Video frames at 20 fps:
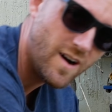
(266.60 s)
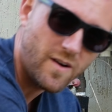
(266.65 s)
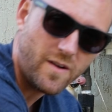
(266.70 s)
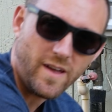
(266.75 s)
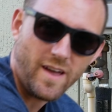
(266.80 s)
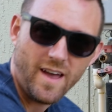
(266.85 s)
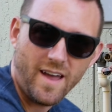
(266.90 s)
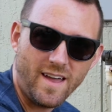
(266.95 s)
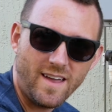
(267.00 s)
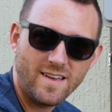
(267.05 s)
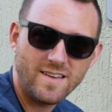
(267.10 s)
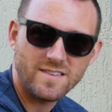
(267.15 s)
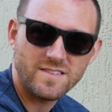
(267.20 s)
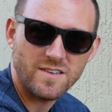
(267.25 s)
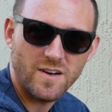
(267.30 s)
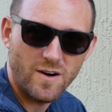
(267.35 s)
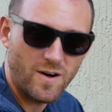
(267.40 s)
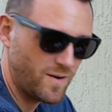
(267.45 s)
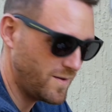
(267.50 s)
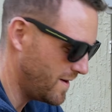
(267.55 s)
Okay,
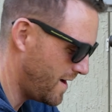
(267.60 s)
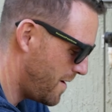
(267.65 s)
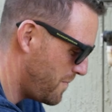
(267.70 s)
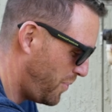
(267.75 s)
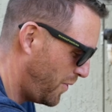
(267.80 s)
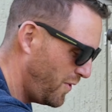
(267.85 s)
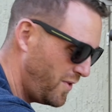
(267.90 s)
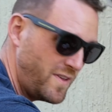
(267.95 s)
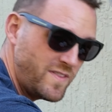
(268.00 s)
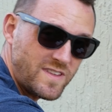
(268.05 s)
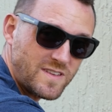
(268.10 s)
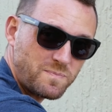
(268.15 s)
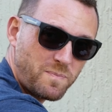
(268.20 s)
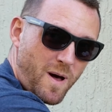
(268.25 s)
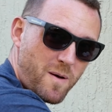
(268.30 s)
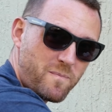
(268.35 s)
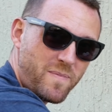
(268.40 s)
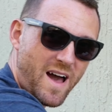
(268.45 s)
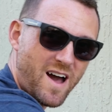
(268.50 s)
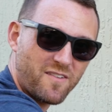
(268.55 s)
so I'm pulling this
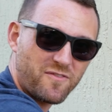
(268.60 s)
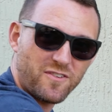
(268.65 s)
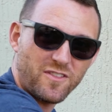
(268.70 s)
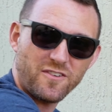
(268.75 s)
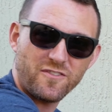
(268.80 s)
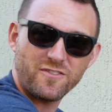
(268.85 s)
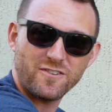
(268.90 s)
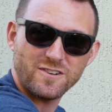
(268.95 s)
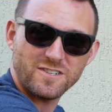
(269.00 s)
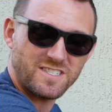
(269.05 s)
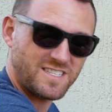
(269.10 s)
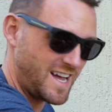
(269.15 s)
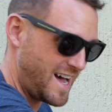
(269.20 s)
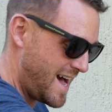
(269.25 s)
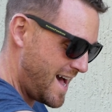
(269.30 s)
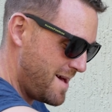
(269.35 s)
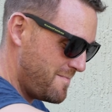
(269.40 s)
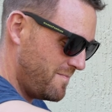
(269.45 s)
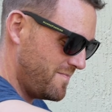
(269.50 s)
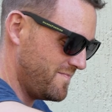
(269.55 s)
pump out for the first
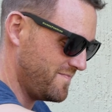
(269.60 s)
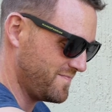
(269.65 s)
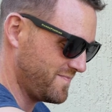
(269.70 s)
time.